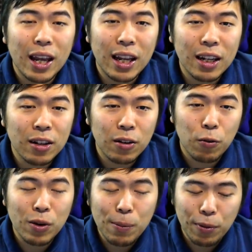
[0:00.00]
in
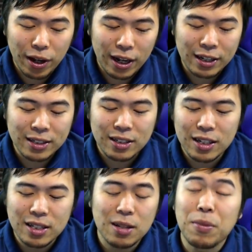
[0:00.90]
replays,
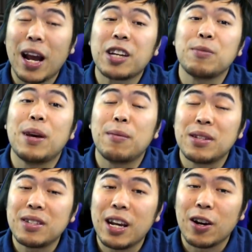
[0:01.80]
this is something I actually made a
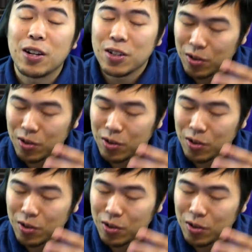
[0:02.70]
mistake on,